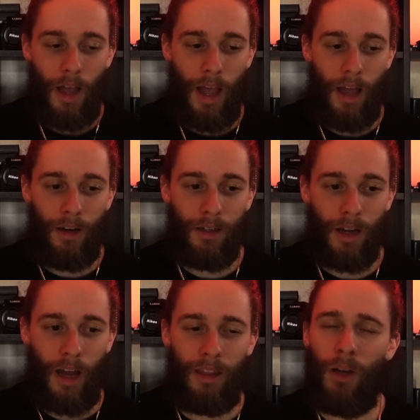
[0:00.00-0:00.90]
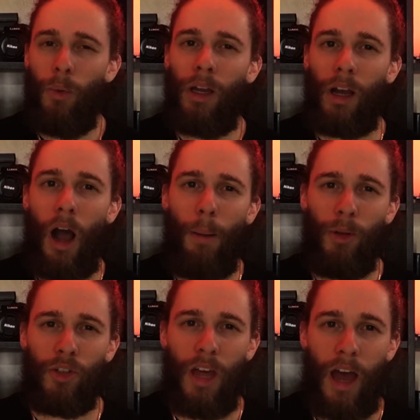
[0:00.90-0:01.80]
And I think we can
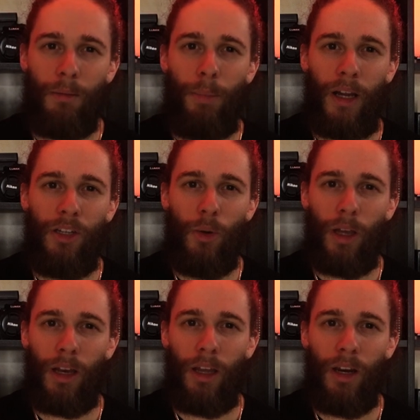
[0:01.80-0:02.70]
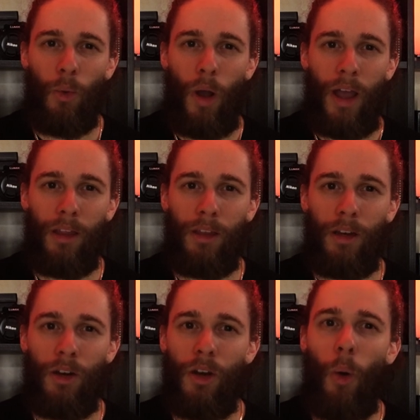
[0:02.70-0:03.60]
accomplish that by doing it in a way
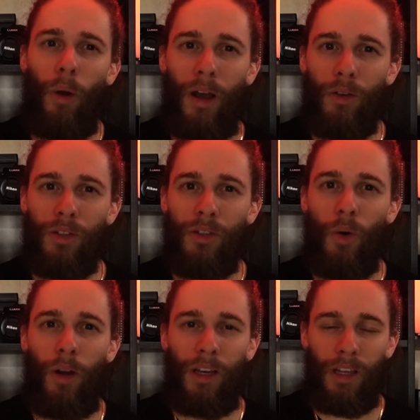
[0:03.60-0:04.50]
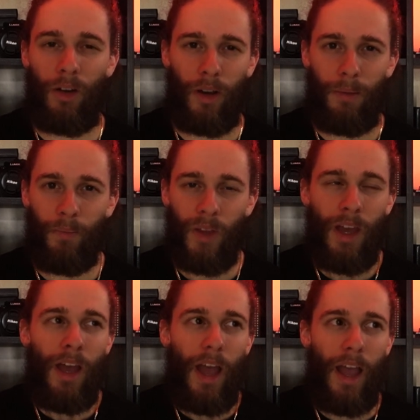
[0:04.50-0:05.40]
that no one else is going to hear it.
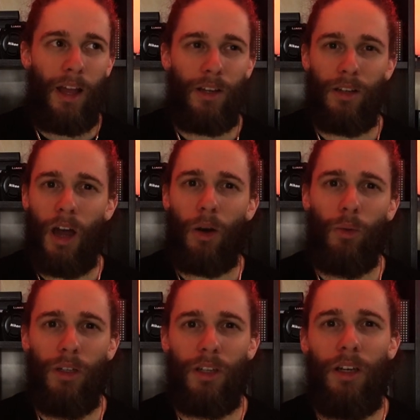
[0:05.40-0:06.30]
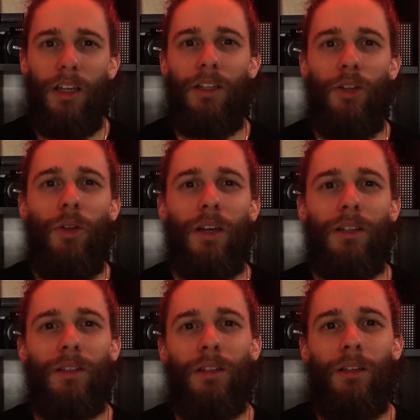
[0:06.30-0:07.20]
And not only do you need to do
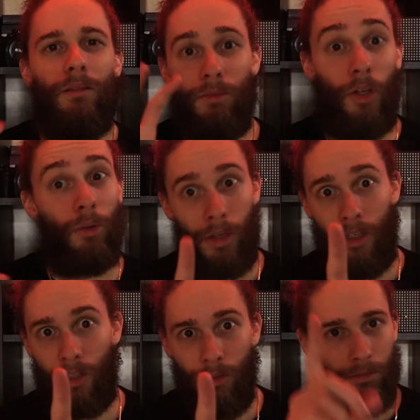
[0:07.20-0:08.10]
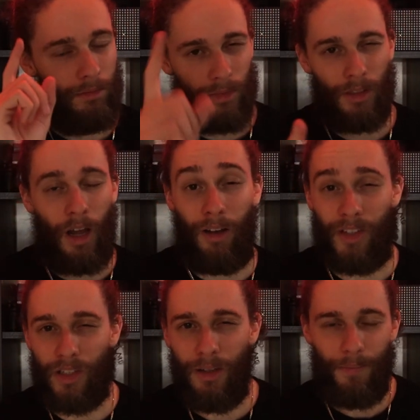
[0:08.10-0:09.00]
this, you don't need to,
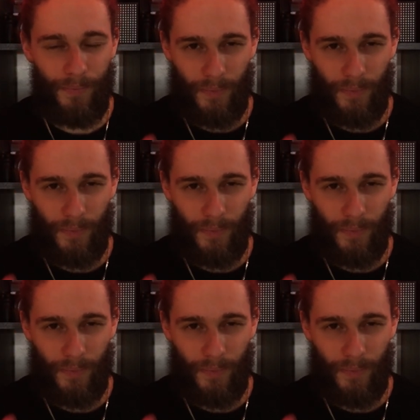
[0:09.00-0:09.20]
obviously,